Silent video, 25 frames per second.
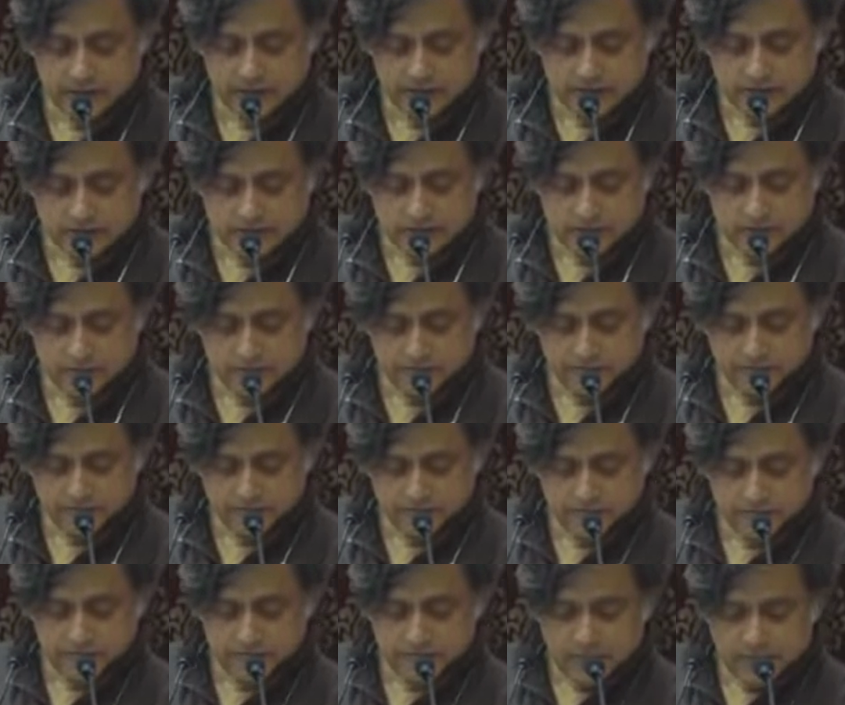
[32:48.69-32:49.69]
So
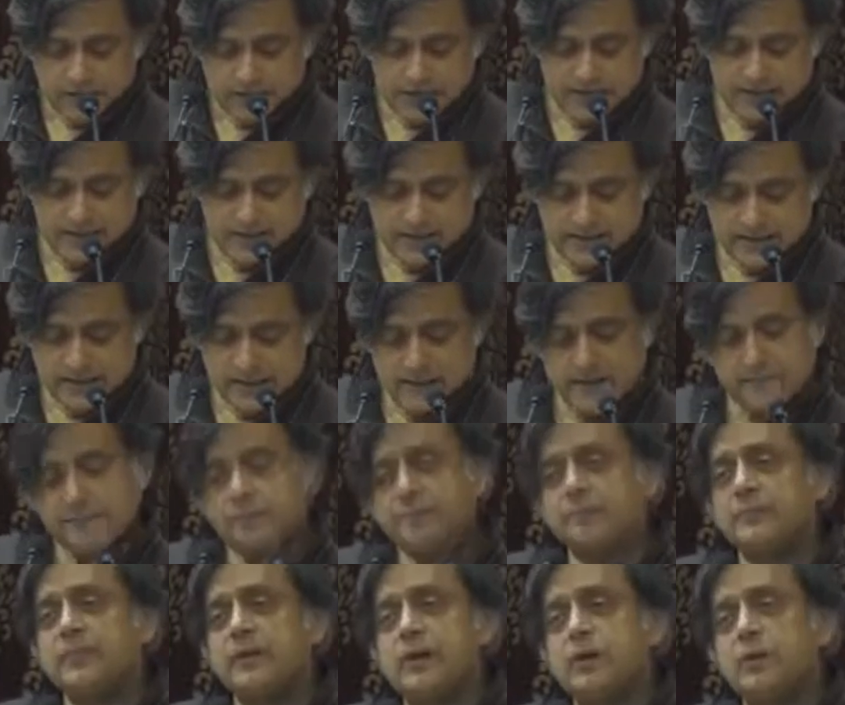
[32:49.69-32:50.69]
my
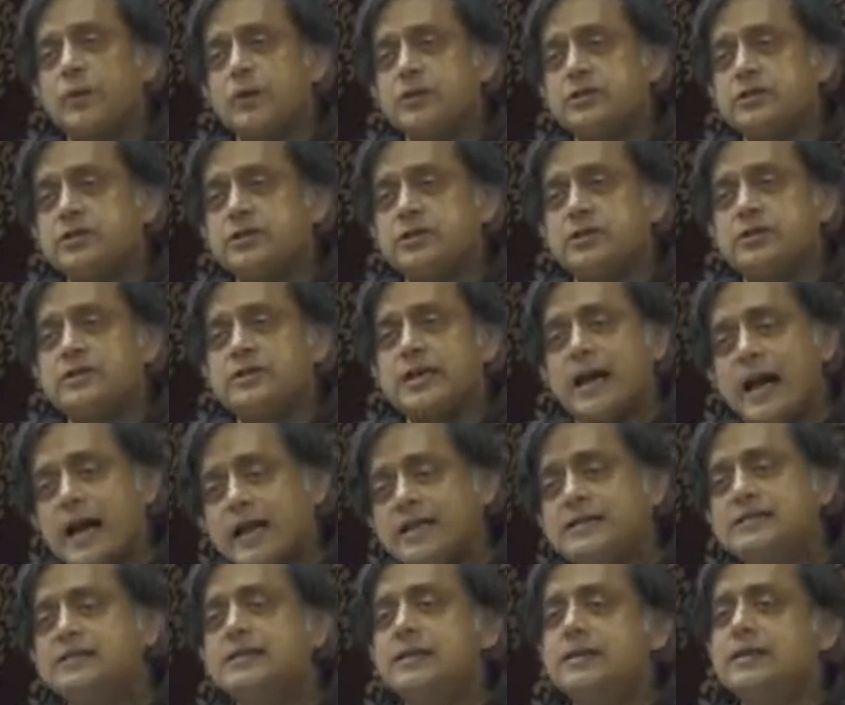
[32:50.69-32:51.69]
question is,
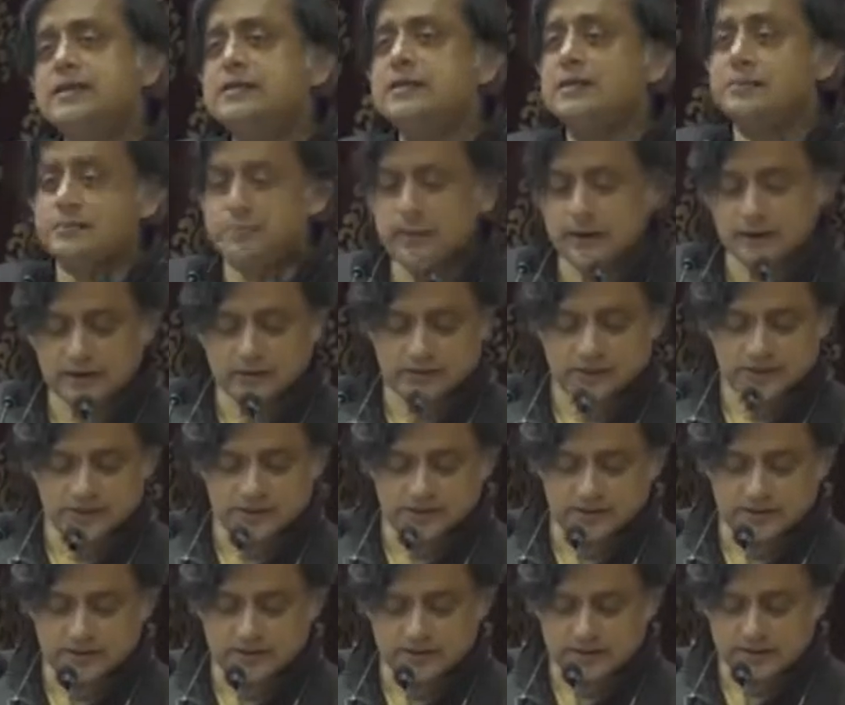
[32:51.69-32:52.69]
has the Indian
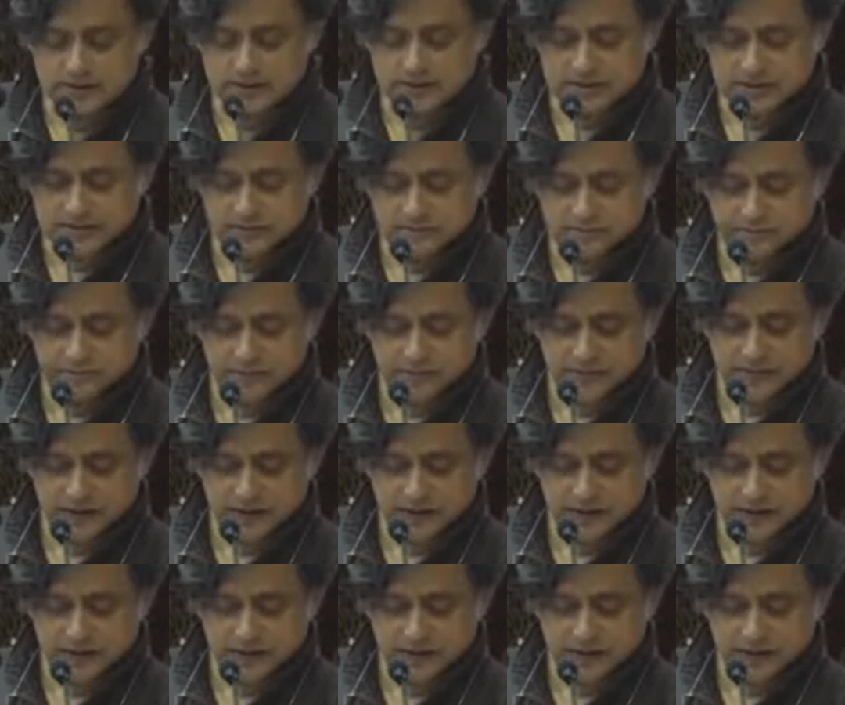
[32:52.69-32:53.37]
parliamentary system